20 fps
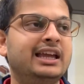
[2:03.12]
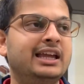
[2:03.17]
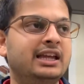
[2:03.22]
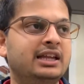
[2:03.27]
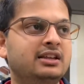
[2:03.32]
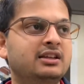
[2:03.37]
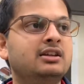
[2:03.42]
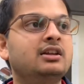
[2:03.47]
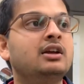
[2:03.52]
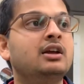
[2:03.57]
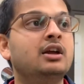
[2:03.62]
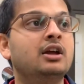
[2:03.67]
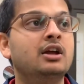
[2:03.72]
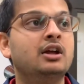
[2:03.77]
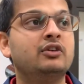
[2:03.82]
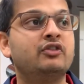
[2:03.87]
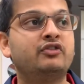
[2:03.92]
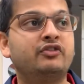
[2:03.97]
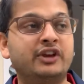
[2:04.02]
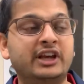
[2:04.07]
in
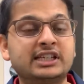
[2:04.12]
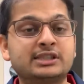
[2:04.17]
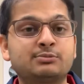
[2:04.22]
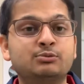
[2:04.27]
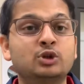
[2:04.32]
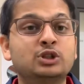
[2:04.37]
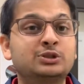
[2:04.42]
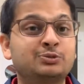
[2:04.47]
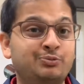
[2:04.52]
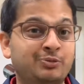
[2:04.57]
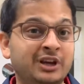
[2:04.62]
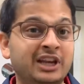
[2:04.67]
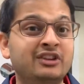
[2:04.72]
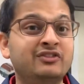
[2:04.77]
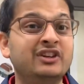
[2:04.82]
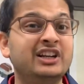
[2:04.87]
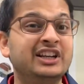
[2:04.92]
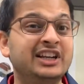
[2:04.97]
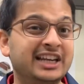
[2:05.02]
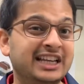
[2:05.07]
Facebook's
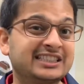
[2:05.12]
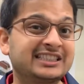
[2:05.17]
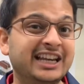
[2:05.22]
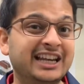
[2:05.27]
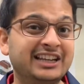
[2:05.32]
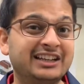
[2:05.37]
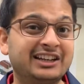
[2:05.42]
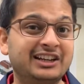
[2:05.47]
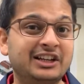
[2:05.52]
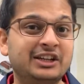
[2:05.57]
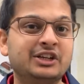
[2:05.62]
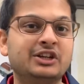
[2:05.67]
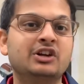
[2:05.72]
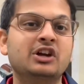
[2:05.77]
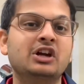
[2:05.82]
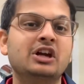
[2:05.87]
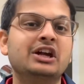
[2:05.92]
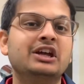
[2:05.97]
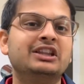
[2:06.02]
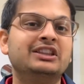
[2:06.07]
Springville data center,
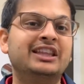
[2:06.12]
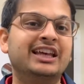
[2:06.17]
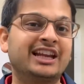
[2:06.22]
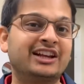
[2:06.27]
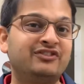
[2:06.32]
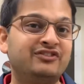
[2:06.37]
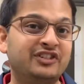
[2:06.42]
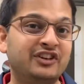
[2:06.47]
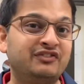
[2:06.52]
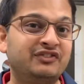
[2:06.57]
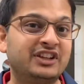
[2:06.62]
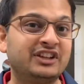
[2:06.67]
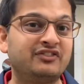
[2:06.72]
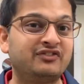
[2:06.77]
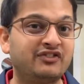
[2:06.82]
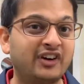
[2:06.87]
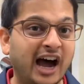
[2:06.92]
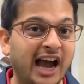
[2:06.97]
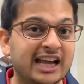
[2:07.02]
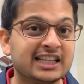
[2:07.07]
there are
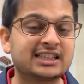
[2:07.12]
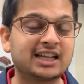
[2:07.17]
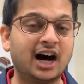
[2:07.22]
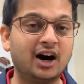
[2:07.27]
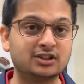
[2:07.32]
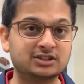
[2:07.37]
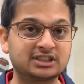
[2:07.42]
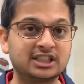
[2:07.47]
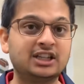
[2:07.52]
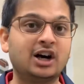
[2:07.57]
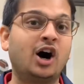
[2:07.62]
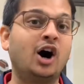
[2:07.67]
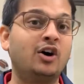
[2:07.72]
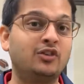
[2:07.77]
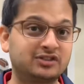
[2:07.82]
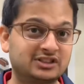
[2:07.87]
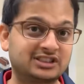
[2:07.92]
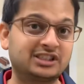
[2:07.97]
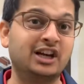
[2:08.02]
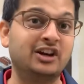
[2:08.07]
55,000 of
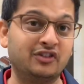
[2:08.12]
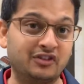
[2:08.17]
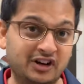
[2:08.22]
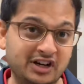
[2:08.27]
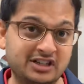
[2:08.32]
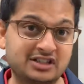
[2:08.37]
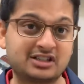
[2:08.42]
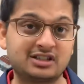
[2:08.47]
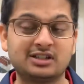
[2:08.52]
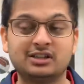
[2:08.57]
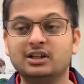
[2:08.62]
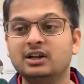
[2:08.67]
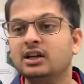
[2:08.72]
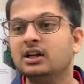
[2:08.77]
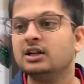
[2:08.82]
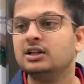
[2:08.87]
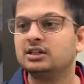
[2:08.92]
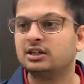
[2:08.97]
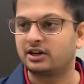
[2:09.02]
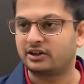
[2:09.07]
servers,
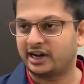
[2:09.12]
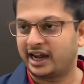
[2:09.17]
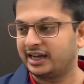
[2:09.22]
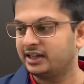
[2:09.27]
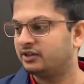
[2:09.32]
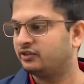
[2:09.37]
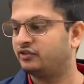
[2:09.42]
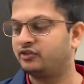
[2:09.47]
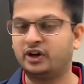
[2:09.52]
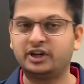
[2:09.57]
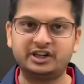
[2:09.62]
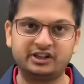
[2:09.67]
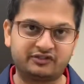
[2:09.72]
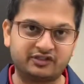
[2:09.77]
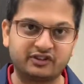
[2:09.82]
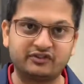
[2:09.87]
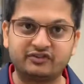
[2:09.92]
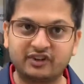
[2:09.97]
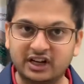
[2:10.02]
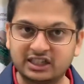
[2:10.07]
right, for
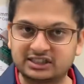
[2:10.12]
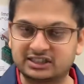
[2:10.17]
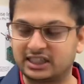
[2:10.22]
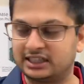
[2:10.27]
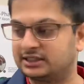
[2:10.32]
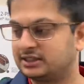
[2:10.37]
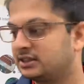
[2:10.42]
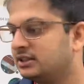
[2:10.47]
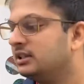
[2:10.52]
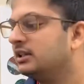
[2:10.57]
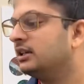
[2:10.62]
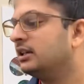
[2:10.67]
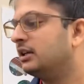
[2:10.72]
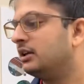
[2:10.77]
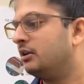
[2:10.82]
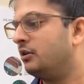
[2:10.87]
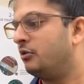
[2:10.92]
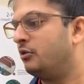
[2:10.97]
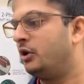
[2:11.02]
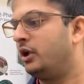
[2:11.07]
different functions.
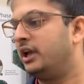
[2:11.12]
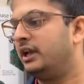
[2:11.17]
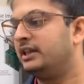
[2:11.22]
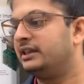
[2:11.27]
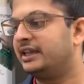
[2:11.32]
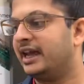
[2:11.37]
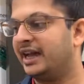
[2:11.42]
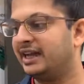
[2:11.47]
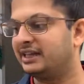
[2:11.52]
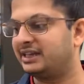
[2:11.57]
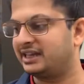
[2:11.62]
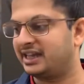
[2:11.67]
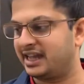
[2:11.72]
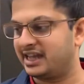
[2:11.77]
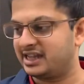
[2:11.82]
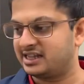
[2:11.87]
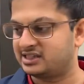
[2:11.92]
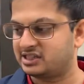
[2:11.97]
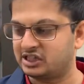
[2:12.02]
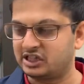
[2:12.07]
In that
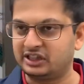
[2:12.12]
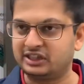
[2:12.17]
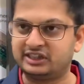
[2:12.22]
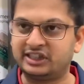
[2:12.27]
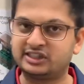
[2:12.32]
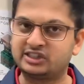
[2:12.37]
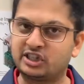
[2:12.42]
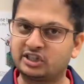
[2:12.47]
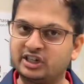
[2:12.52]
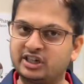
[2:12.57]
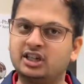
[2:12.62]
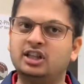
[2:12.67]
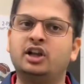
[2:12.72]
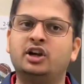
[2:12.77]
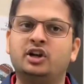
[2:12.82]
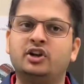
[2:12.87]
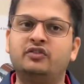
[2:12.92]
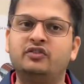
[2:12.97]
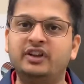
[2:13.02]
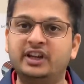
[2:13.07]
case, they generate a
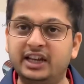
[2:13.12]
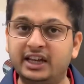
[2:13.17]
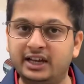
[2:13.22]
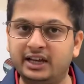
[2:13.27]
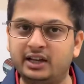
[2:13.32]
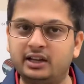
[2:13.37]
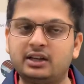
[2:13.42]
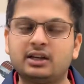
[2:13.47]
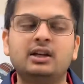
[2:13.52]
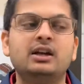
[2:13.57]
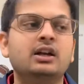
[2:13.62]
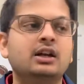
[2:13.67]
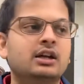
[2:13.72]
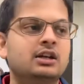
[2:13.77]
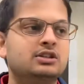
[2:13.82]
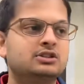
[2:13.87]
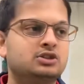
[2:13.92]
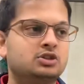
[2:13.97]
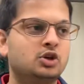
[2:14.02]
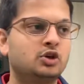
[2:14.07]
lot of heat.
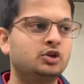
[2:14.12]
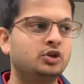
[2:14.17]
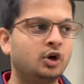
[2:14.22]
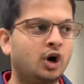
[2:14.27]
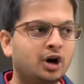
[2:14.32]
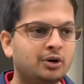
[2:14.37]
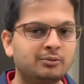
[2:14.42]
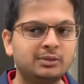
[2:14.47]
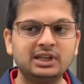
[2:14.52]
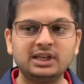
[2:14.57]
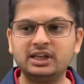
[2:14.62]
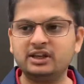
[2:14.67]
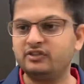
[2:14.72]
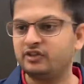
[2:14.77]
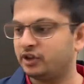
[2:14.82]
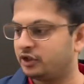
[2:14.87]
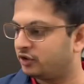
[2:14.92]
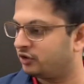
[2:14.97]
So normally